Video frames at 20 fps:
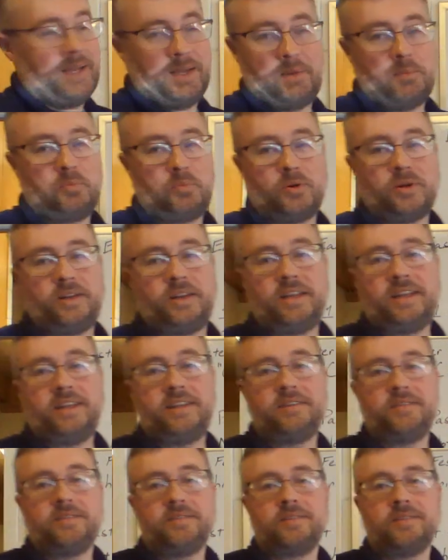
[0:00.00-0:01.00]
and put it
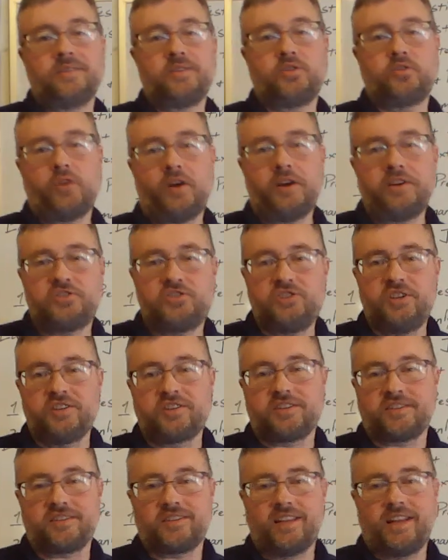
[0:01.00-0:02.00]
in Christ
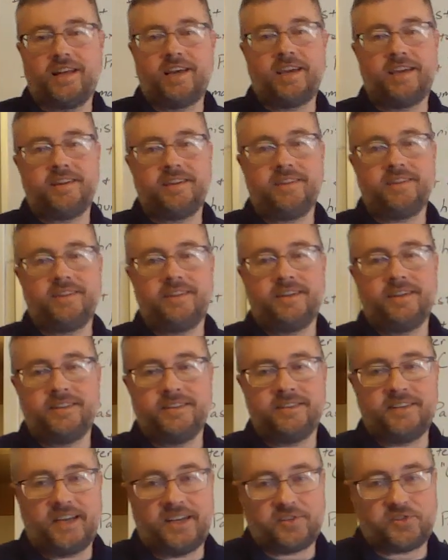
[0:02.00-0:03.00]
Jesus lay
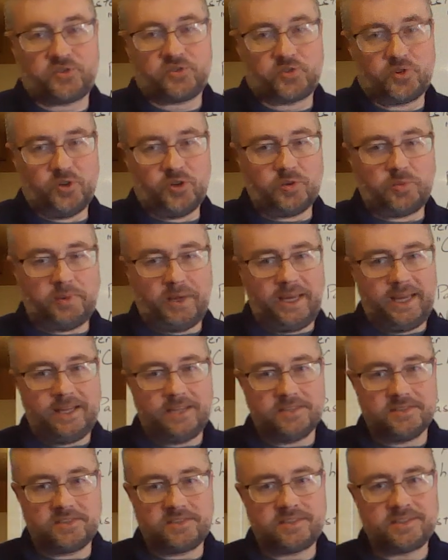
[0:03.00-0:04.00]
in death strong
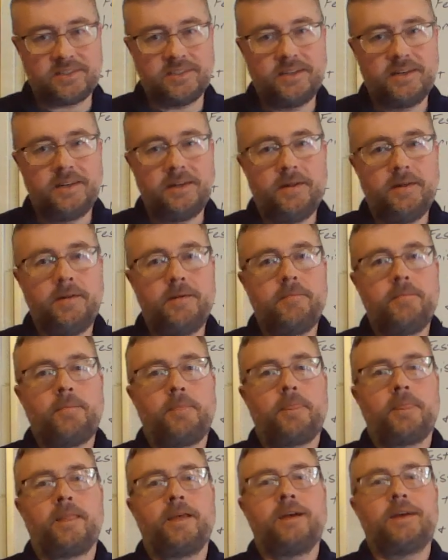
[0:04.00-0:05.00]
bands.
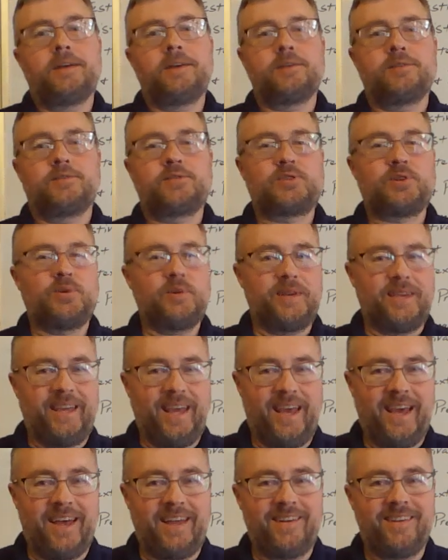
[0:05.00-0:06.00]
So
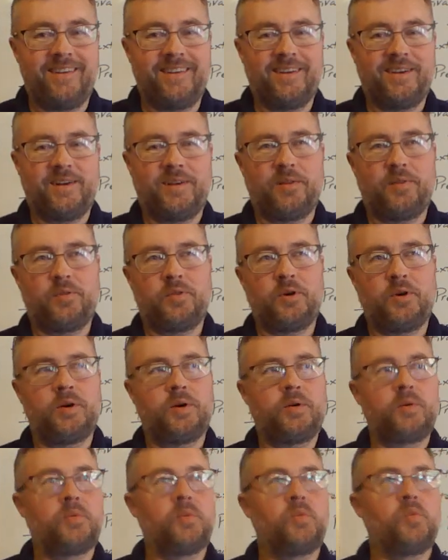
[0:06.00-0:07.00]
again,
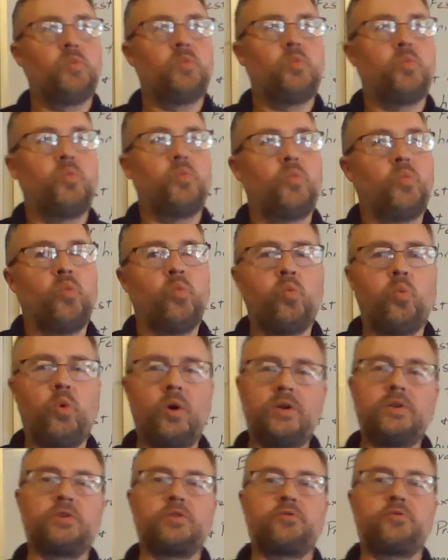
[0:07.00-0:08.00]
the
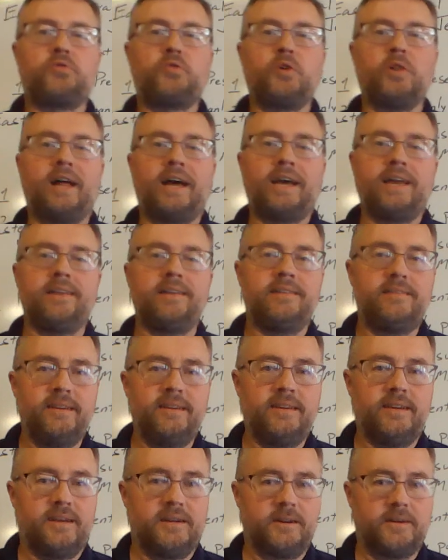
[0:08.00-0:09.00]
wonderful
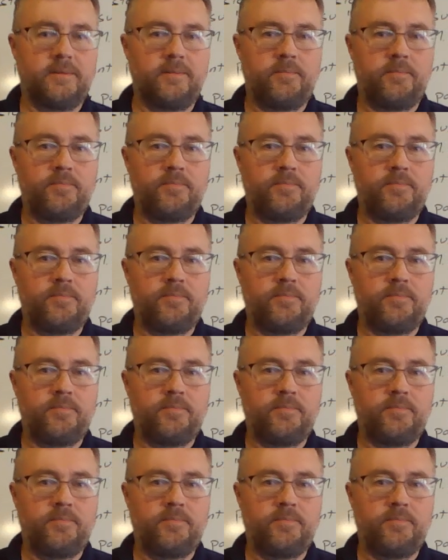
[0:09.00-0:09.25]
idea